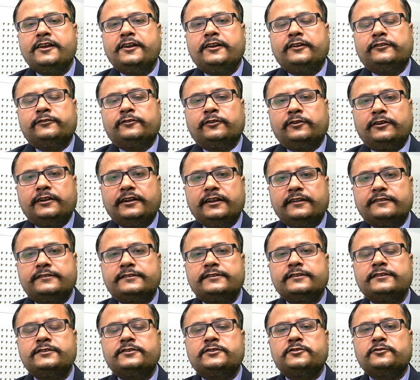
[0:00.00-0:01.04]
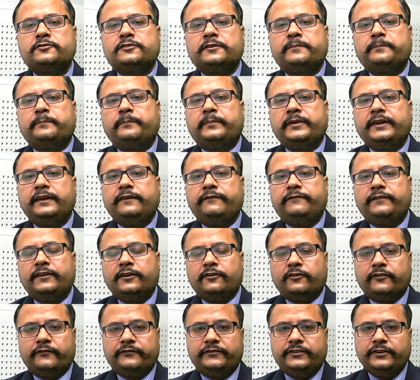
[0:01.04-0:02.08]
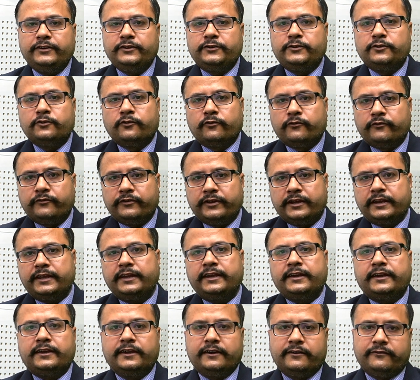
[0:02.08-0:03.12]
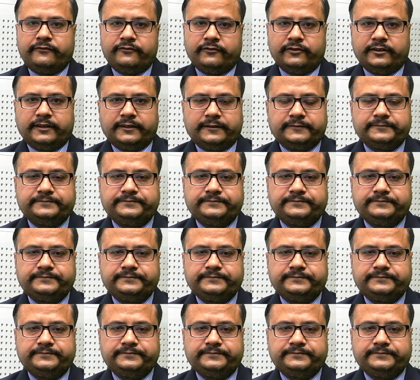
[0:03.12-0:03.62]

So listen to the briefing of GTU very carefully,